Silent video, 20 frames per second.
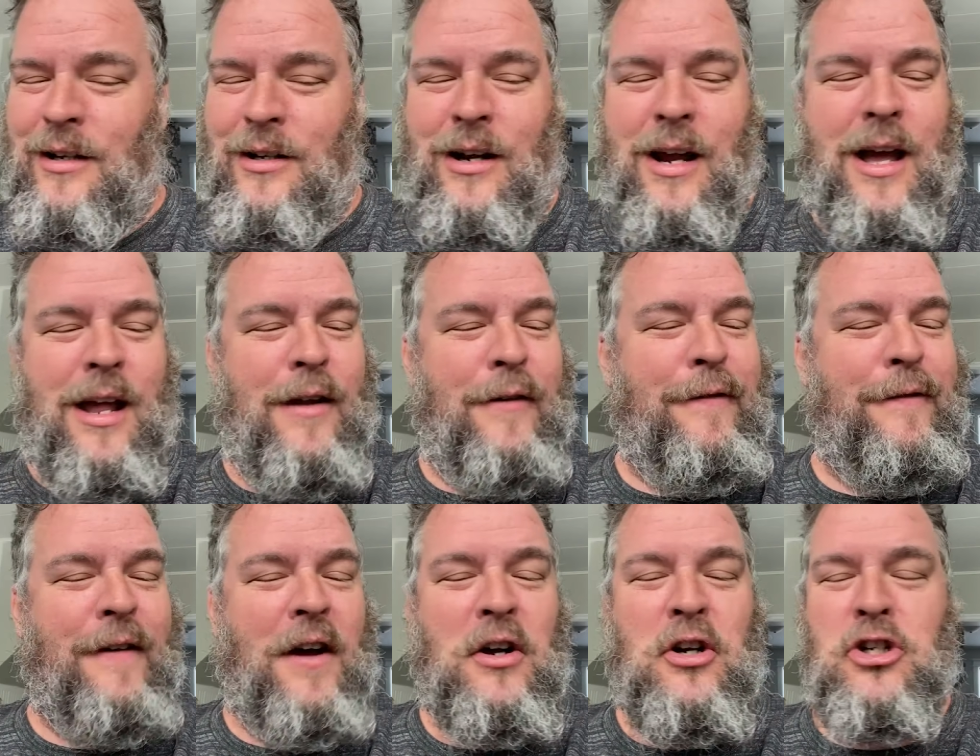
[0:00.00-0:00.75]
You're not a
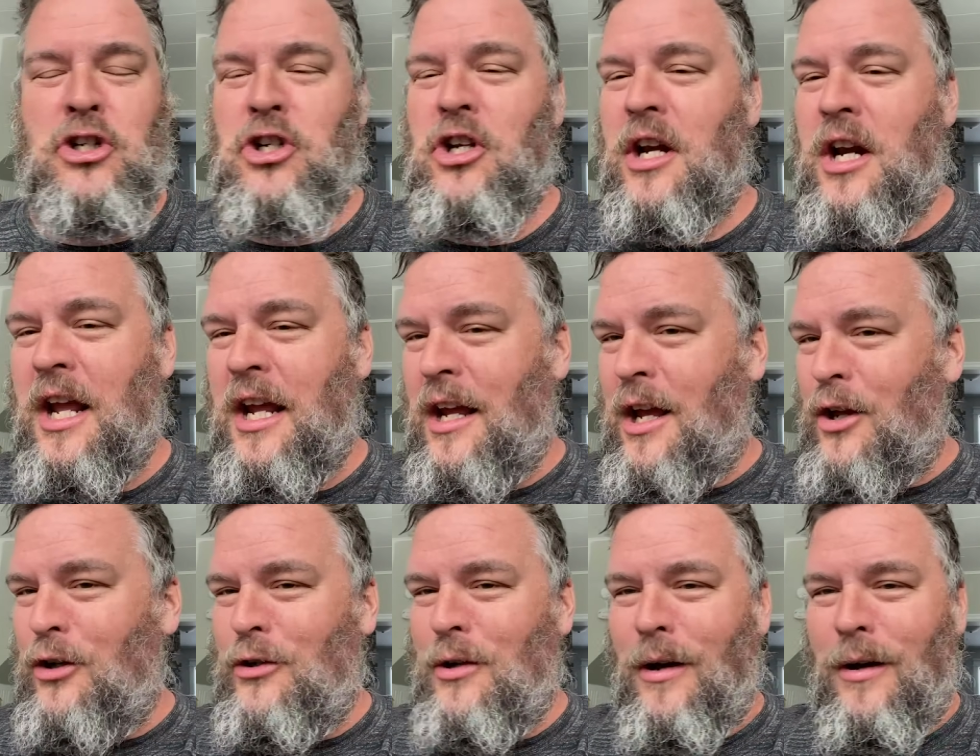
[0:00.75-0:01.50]
functioning
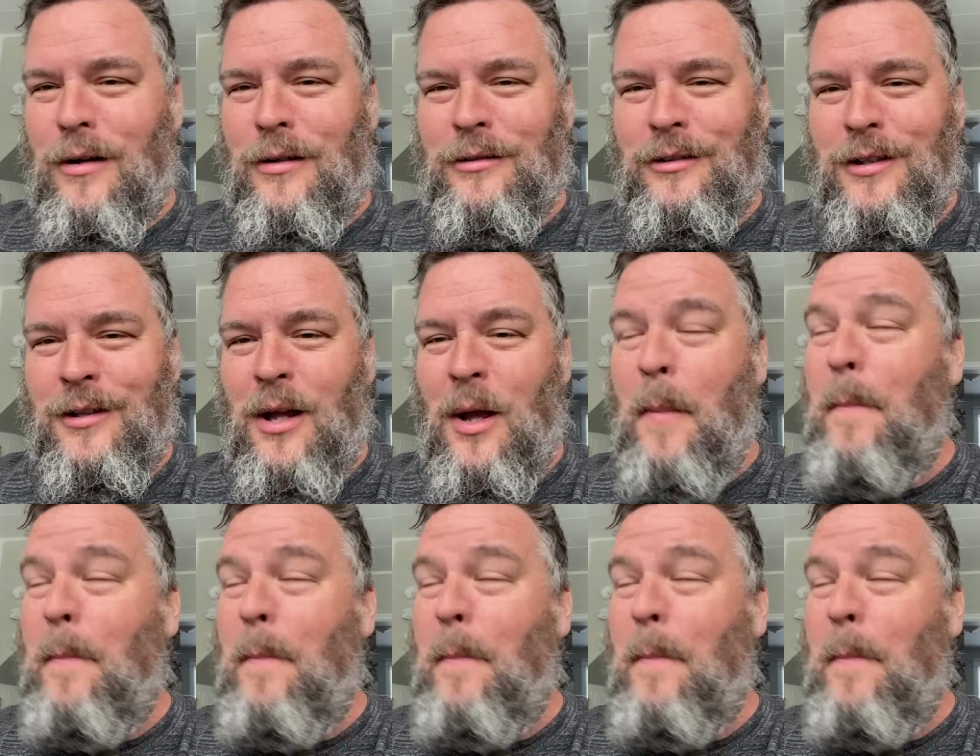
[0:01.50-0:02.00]
adult,